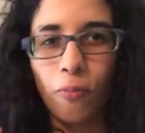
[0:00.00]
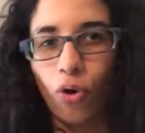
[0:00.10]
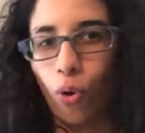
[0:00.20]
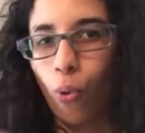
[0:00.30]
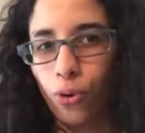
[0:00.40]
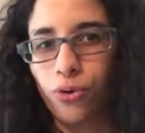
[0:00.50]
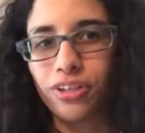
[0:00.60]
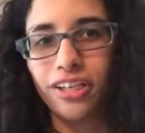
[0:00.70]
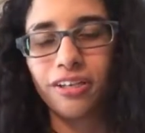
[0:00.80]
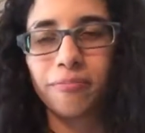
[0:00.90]
more
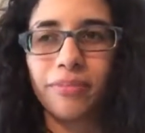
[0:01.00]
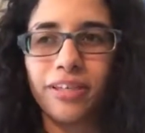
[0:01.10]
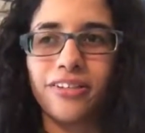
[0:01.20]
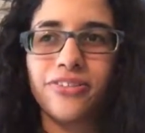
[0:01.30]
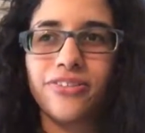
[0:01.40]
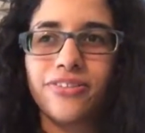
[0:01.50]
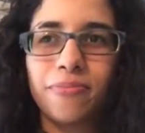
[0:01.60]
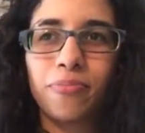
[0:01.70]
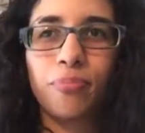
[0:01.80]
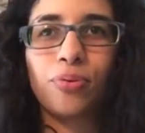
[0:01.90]
orderly because
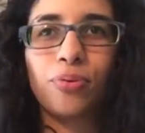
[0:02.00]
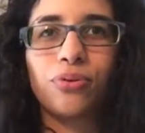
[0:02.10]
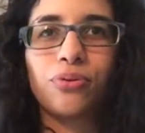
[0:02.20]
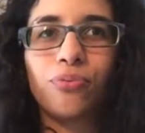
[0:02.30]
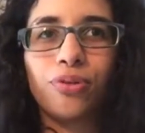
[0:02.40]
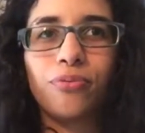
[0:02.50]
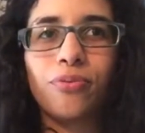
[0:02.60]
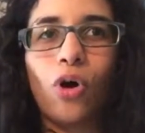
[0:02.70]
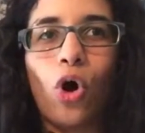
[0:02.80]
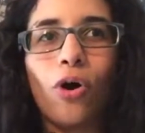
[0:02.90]
people would
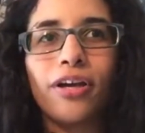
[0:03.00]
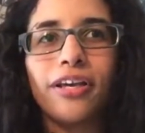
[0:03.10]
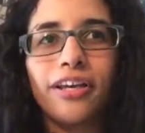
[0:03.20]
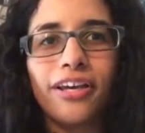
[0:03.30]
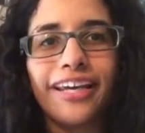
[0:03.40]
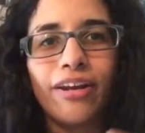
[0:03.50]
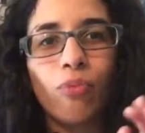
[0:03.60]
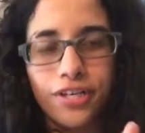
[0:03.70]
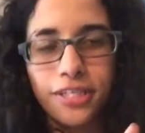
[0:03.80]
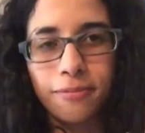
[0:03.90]

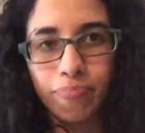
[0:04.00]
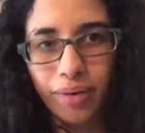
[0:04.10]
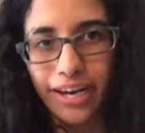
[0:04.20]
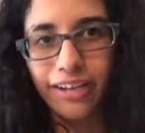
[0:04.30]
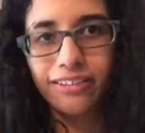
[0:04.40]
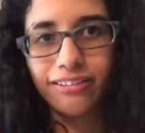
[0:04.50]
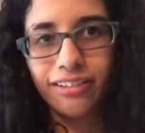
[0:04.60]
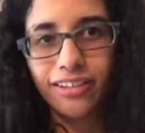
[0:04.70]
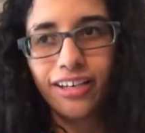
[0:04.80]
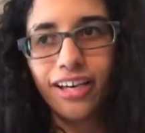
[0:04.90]
respect
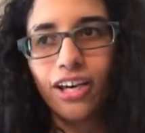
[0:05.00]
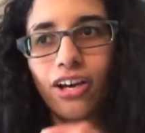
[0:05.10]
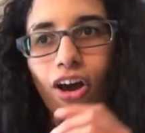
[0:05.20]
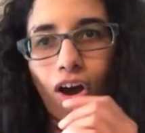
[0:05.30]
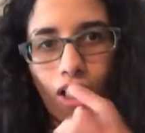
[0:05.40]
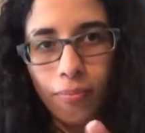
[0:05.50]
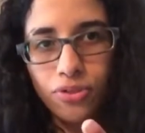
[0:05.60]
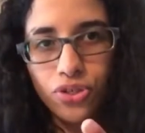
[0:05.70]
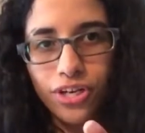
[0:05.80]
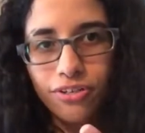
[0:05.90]

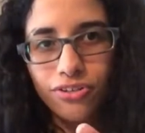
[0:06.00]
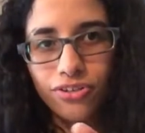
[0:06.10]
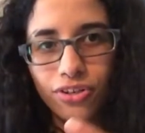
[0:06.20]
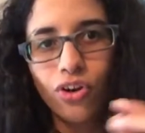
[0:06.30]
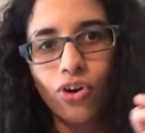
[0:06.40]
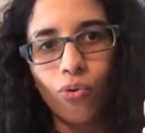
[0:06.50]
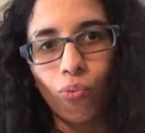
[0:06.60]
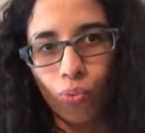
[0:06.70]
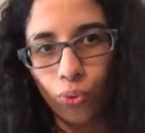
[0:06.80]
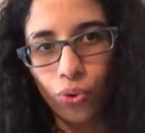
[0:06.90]
objects,
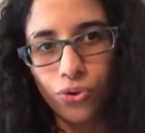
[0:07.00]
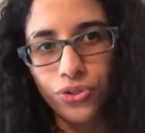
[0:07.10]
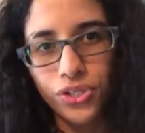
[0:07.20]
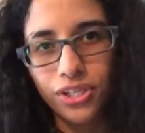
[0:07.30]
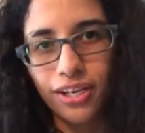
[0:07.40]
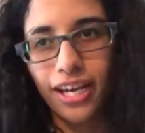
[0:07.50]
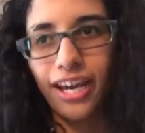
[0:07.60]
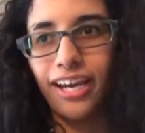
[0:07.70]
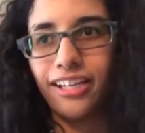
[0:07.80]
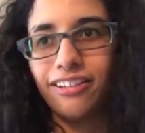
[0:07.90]
rules,
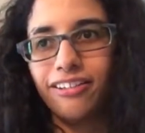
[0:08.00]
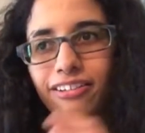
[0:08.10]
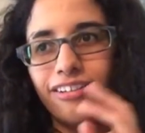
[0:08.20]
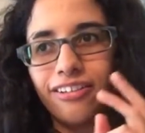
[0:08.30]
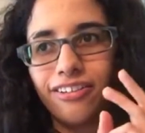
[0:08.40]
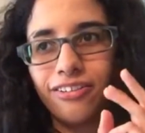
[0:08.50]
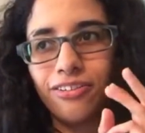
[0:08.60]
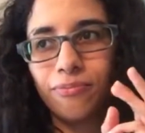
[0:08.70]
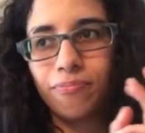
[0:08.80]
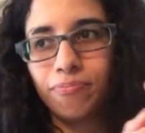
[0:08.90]
and
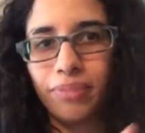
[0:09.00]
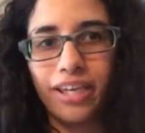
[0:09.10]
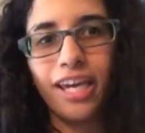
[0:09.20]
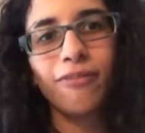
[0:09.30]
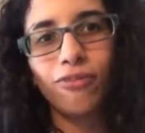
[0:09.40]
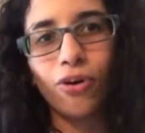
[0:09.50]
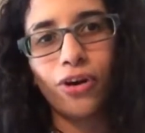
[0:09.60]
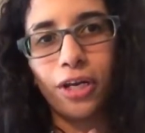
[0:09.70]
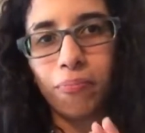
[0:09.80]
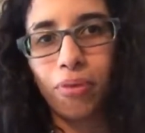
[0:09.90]

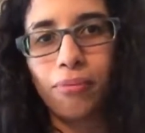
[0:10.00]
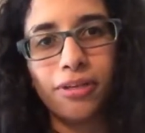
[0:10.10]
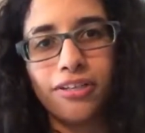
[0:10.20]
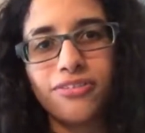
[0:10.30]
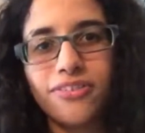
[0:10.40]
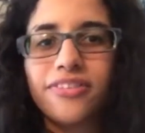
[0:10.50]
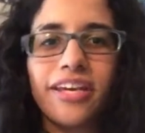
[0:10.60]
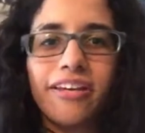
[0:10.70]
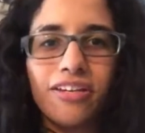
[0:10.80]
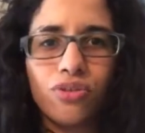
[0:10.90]
behavior in public
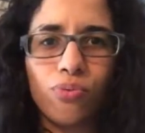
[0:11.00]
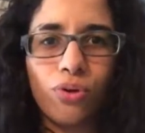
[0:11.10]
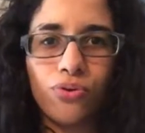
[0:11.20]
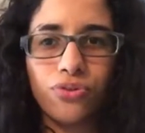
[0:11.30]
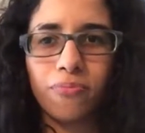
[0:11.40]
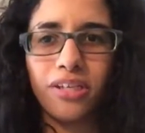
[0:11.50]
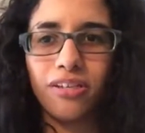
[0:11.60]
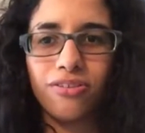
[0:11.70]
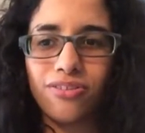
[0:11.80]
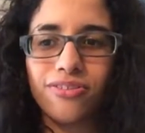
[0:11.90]
settings would also
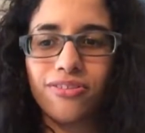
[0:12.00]
be